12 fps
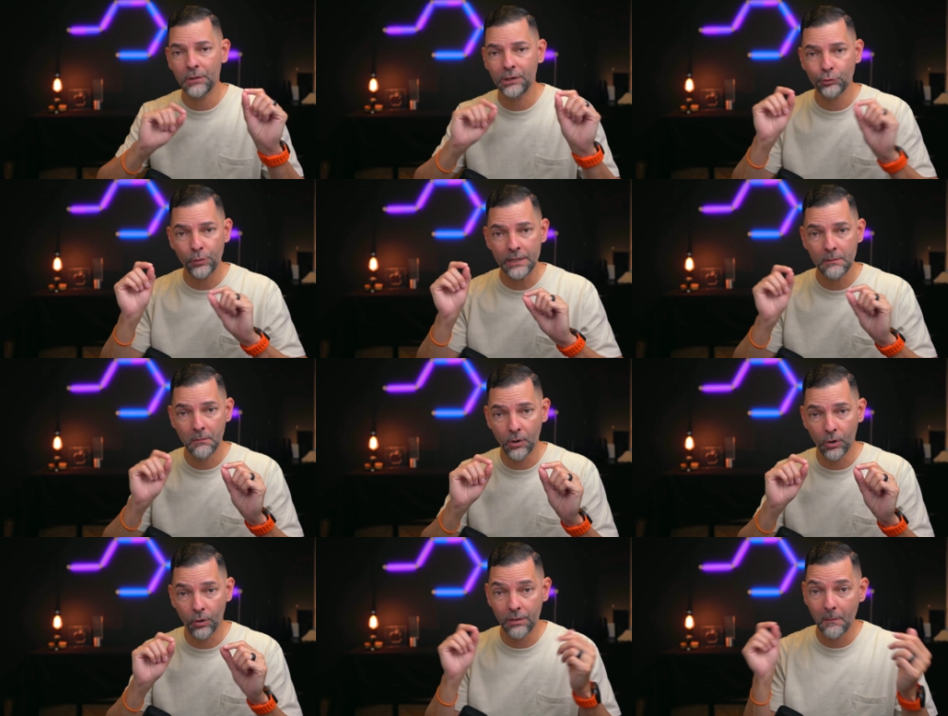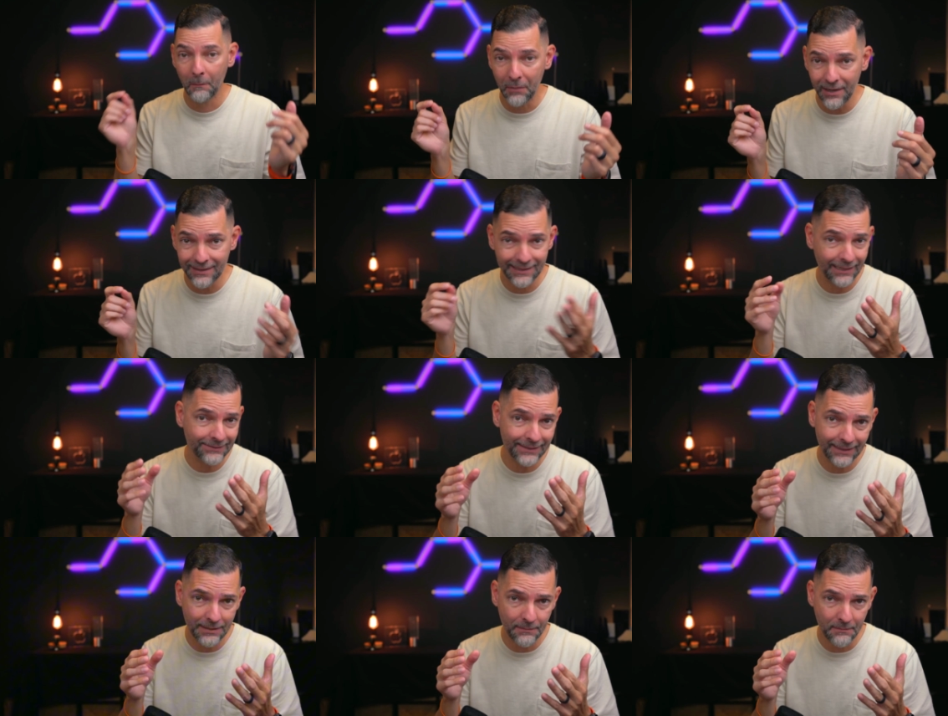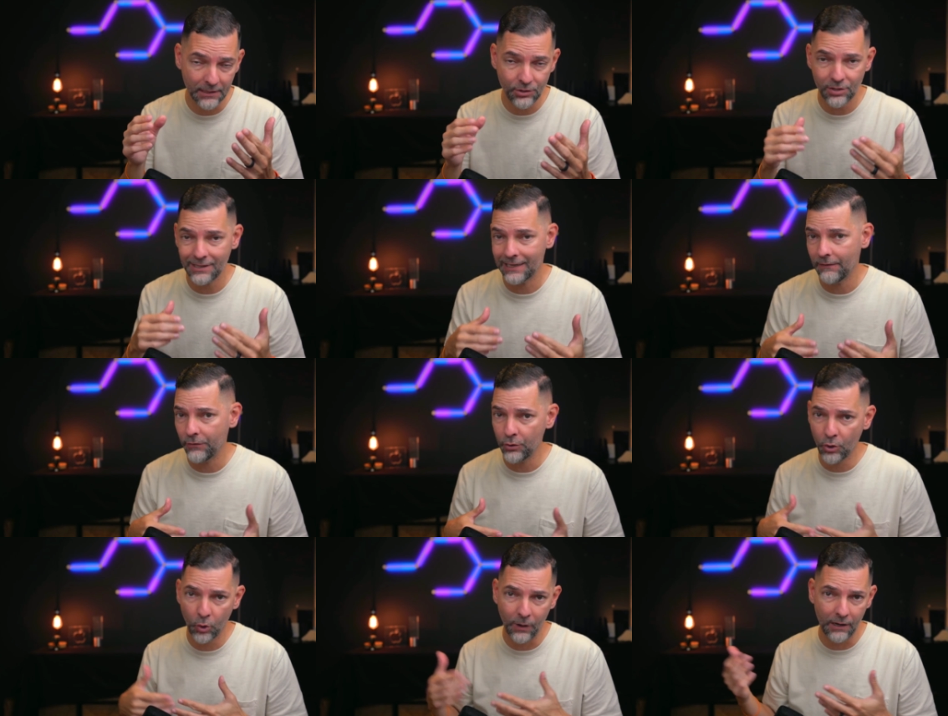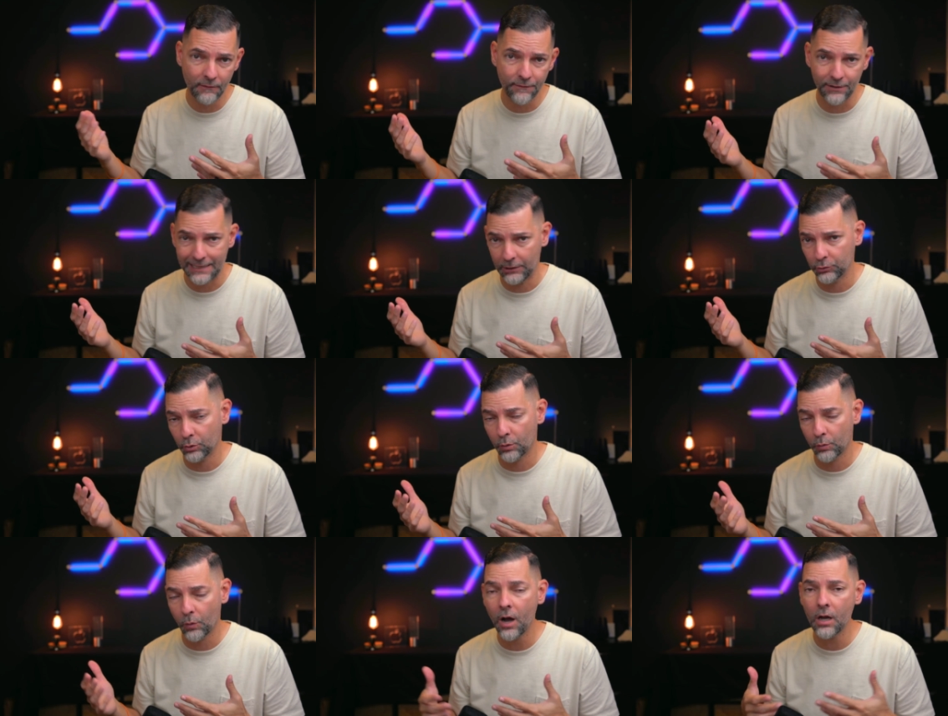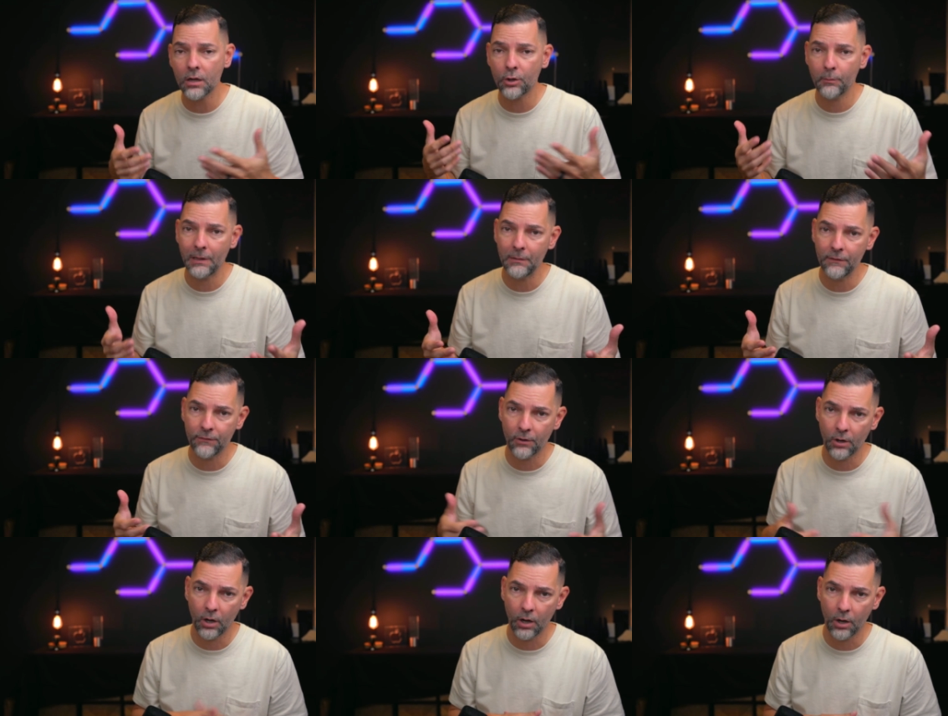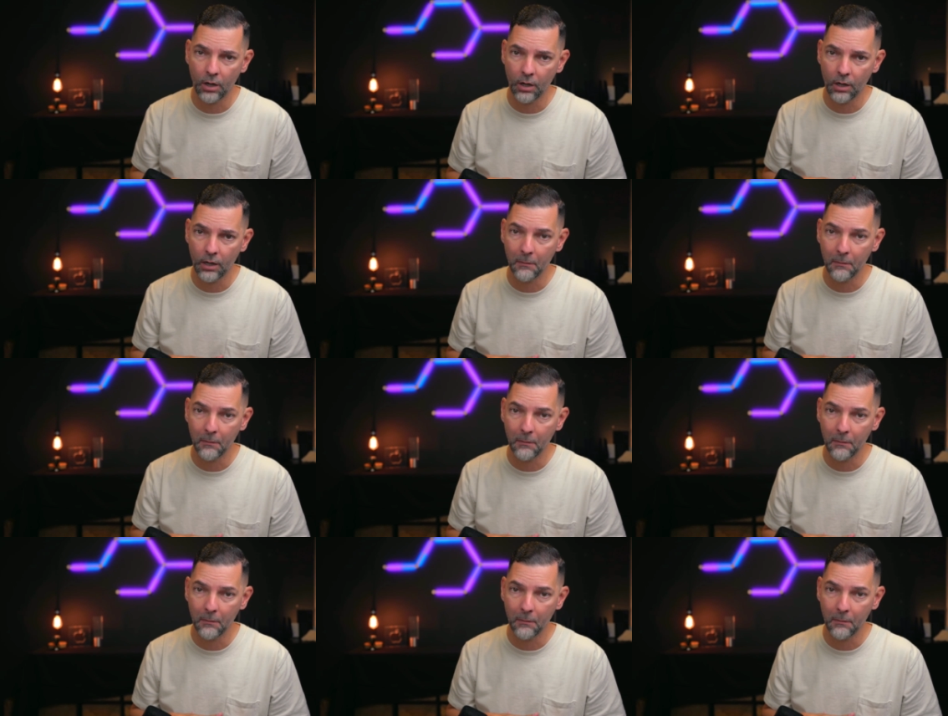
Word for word: between both. But that's not to mention that if you go out for an outdoor walk or maybe for a,